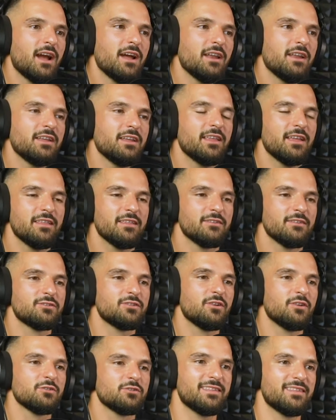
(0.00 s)
Got it. And
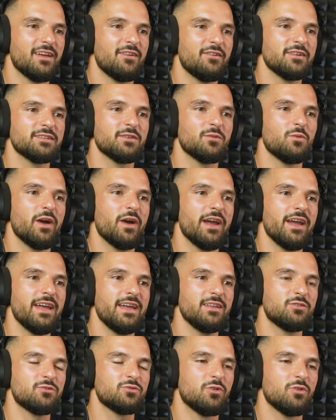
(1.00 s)
so there is a
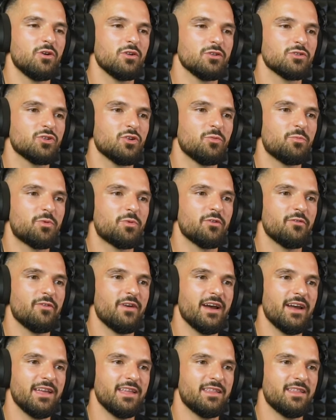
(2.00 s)
way to also
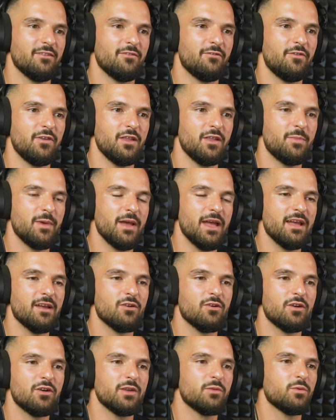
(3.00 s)
provide
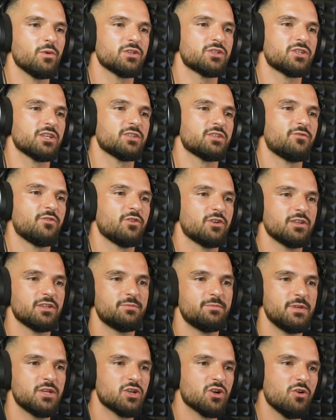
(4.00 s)
feedback, or it was just for the
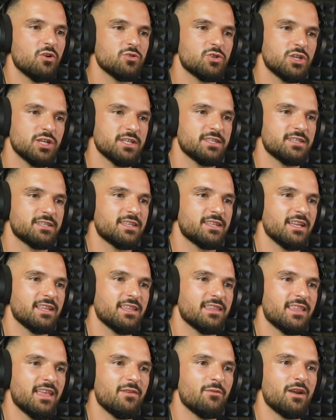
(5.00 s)
speech coaches
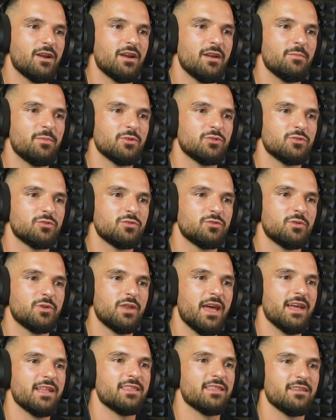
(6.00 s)
that they were able to do
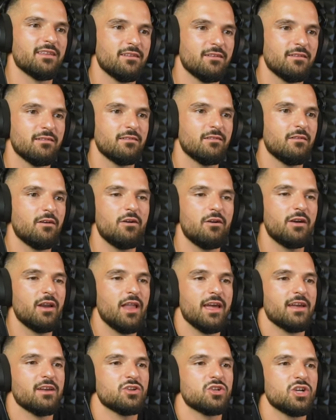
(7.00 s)
that? Or
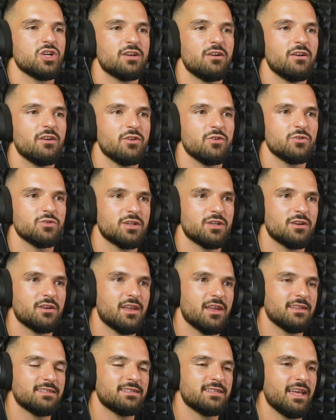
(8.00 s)
like a general user
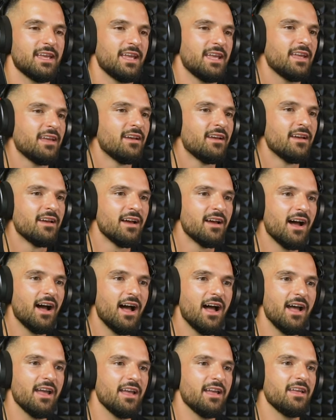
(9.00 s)
can say,
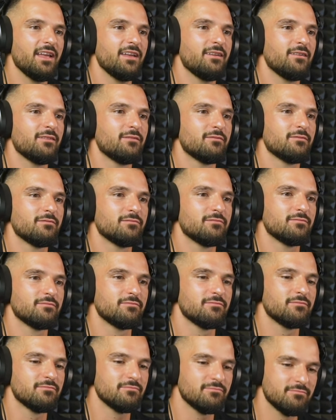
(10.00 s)
I
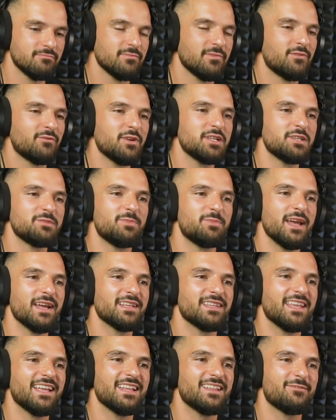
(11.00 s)

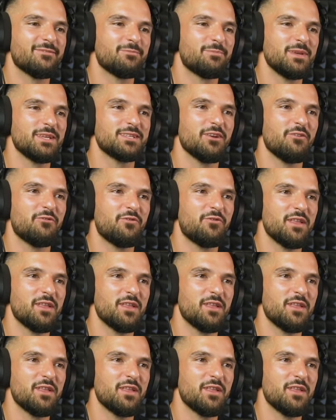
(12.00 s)
respect that piece of